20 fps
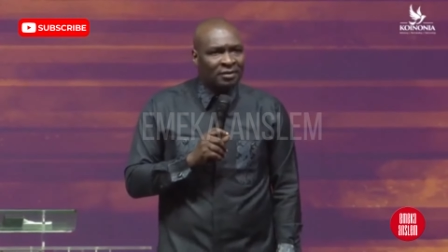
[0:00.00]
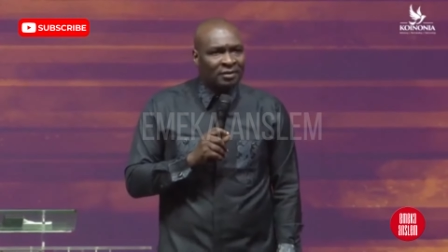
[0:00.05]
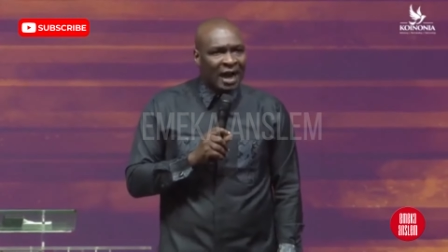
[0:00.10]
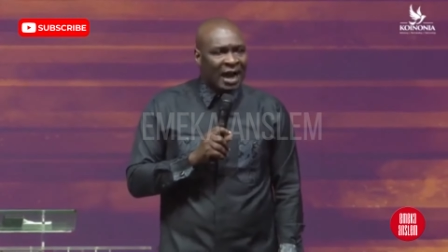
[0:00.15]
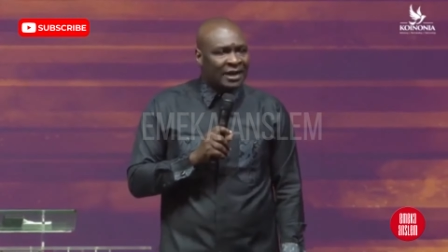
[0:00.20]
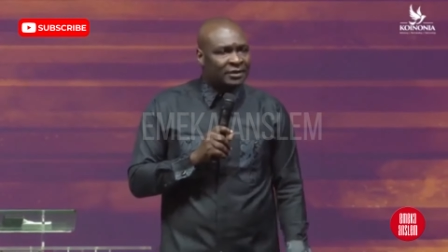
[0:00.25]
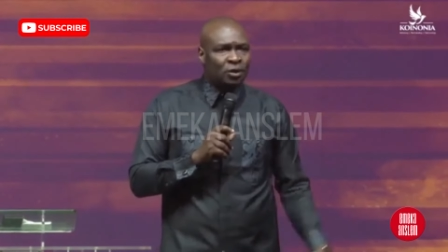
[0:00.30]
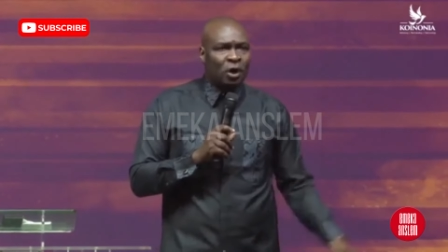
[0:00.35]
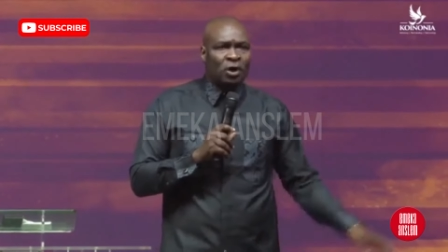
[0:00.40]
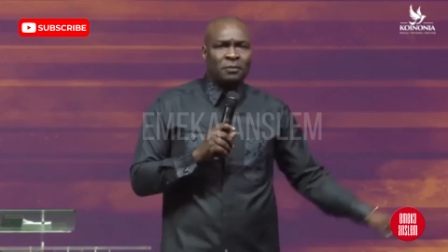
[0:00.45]

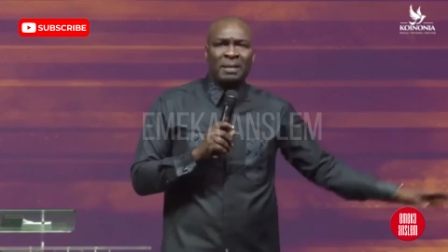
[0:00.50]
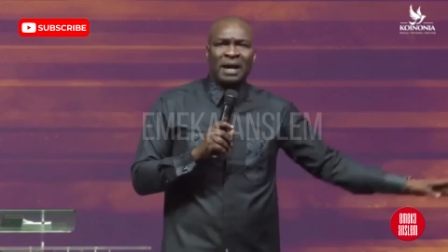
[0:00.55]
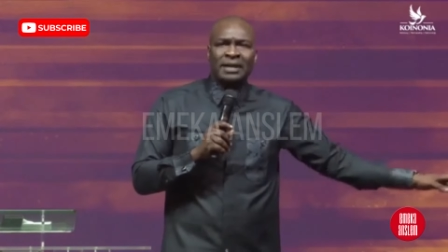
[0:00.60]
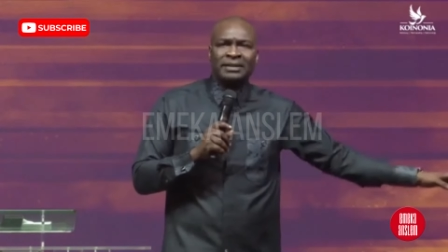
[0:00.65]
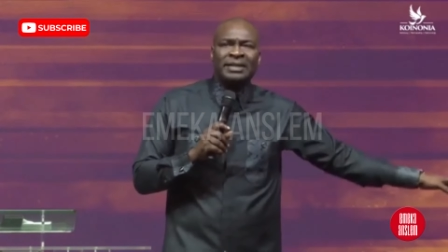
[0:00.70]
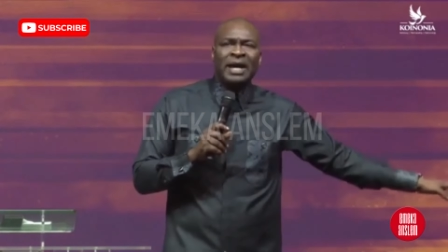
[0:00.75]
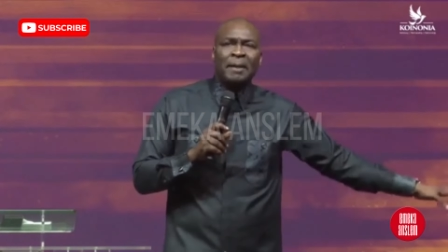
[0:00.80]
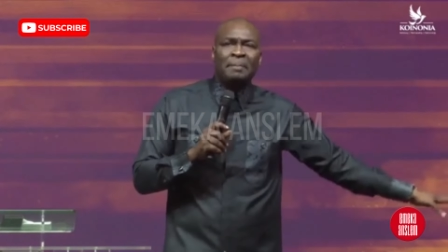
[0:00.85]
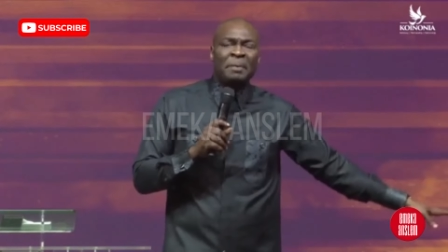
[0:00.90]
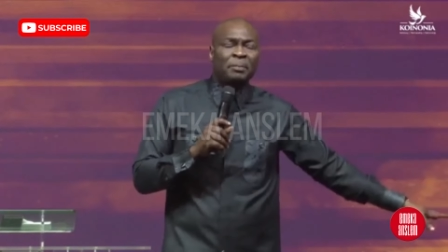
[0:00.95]
I taught my
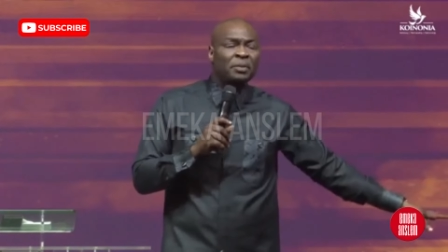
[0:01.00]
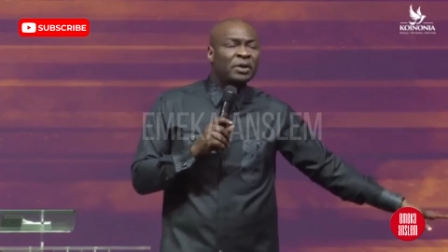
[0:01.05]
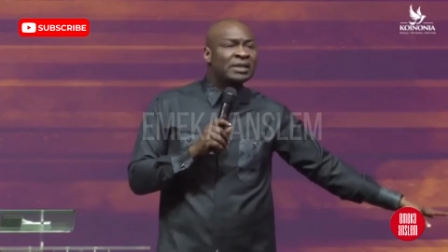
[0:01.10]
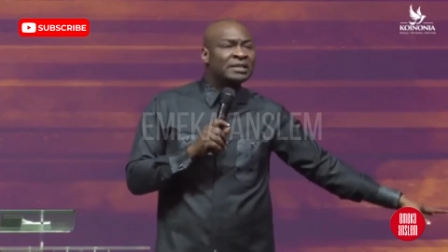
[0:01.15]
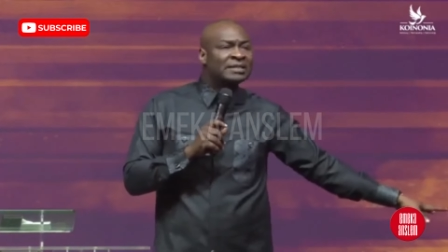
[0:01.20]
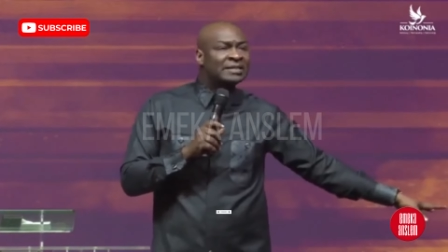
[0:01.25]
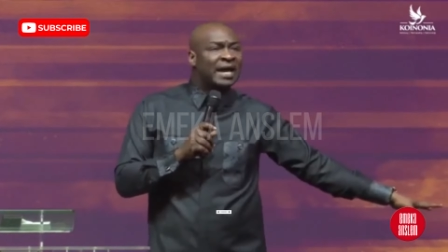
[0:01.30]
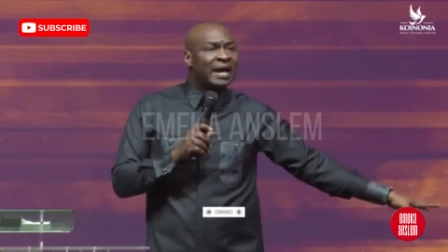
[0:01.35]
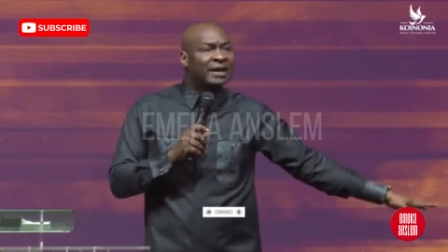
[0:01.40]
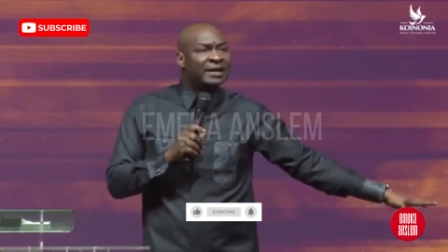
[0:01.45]
dear people
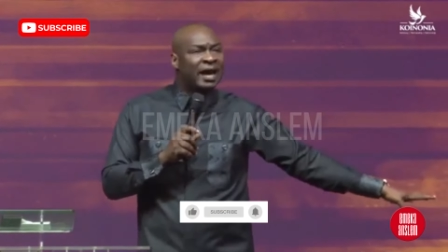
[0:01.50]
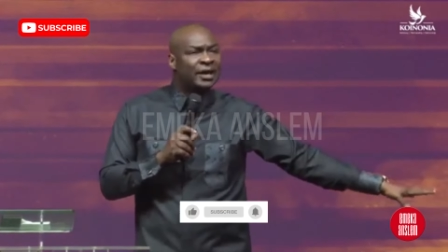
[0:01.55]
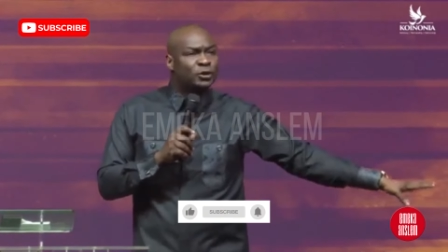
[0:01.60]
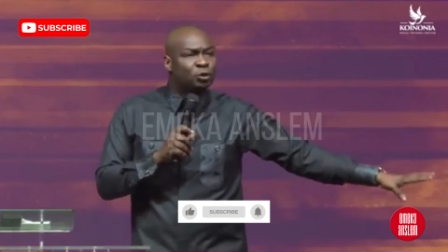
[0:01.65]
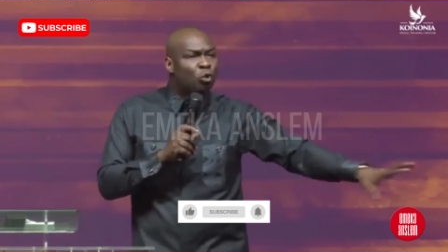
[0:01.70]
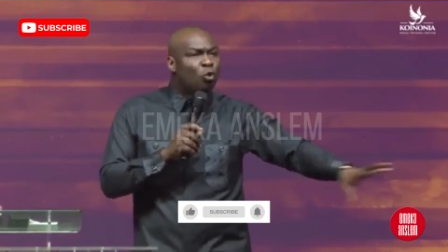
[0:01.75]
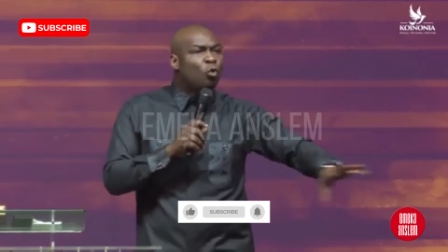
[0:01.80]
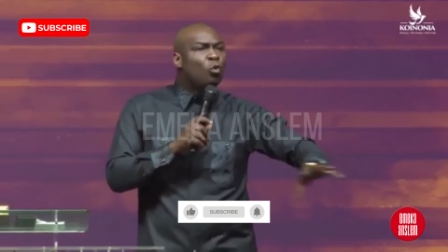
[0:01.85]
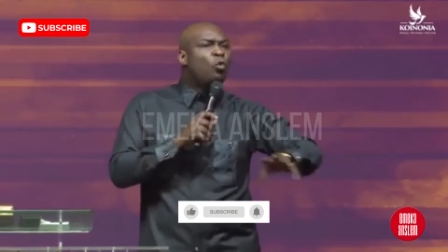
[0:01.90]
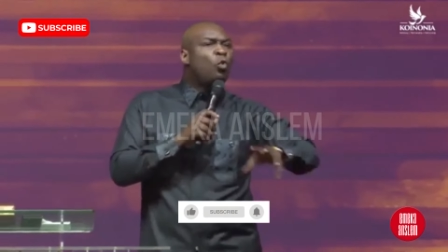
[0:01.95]
in Zaria,
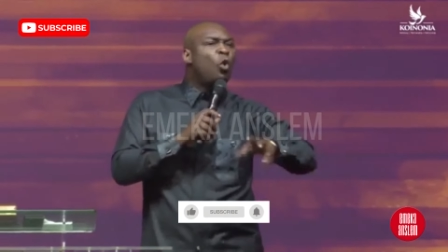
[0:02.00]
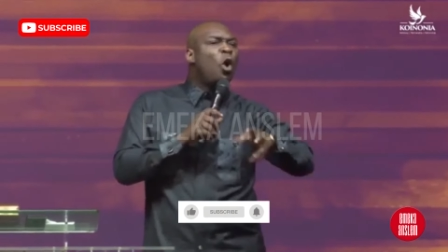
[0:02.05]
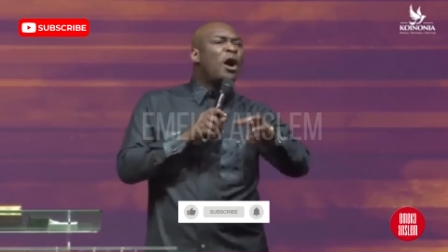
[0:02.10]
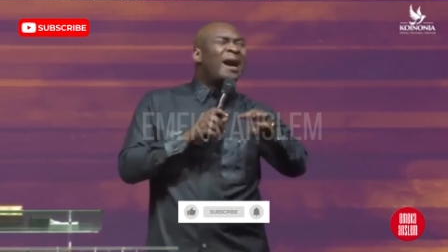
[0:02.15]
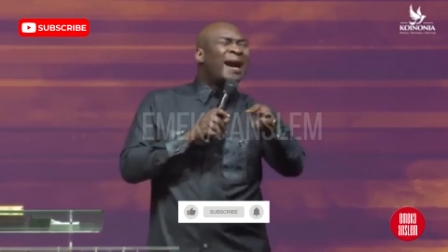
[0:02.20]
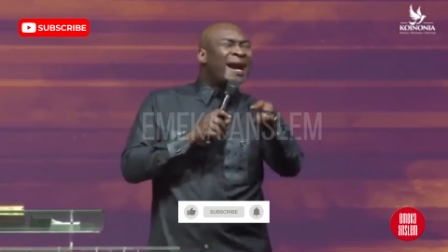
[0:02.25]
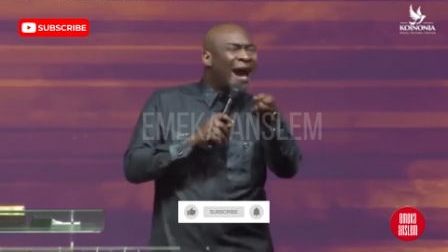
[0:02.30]
you work